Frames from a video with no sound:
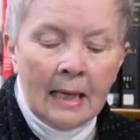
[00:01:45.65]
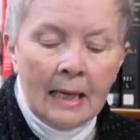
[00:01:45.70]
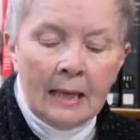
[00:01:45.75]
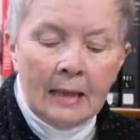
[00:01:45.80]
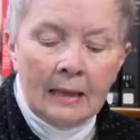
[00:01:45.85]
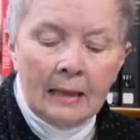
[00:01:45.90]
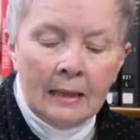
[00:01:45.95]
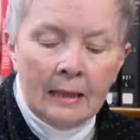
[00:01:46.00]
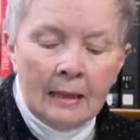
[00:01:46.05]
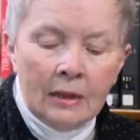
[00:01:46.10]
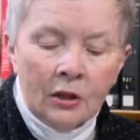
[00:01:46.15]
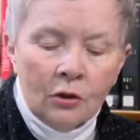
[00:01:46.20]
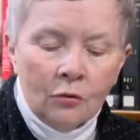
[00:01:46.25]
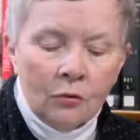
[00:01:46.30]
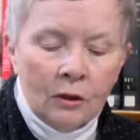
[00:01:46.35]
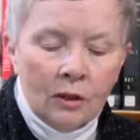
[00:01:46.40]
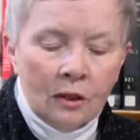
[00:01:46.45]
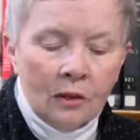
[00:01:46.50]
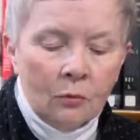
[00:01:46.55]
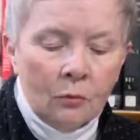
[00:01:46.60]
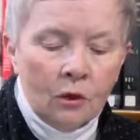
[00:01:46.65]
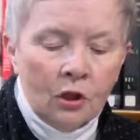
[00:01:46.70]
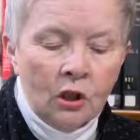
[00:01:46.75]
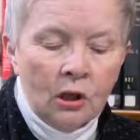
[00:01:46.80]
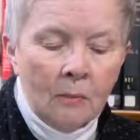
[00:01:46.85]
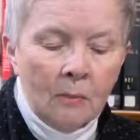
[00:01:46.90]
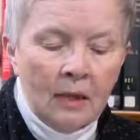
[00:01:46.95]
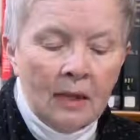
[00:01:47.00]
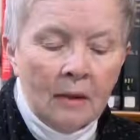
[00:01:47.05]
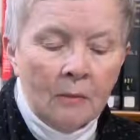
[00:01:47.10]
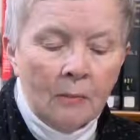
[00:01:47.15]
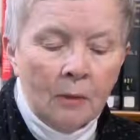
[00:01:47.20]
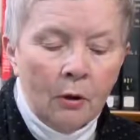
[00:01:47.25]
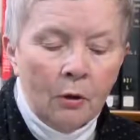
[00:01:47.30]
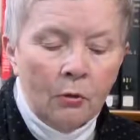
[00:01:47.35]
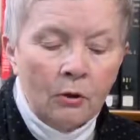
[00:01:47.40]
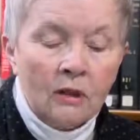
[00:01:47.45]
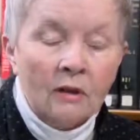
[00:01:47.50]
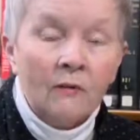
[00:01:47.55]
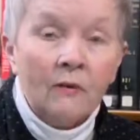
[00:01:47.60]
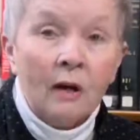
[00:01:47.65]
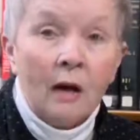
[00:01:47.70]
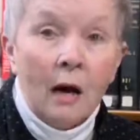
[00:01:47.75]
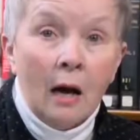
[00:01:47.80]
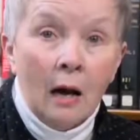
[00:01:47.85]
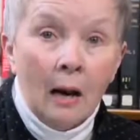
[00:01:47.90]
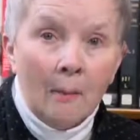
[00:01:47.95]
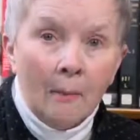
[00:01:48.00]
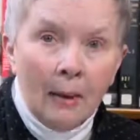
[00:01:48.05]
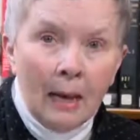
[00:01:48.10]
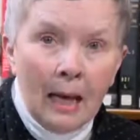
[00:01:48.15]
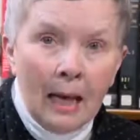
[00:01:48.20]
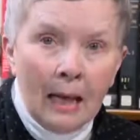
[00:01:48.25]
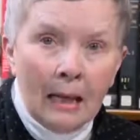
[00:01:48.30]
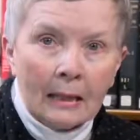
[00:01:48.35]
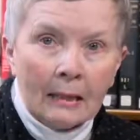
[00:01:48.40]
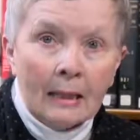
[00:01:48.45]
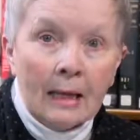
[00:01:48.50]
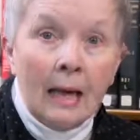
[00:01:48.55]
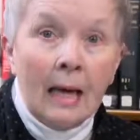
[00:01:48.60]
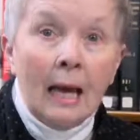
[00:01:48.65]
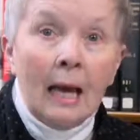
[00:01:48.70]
into districts which shall be composed of compact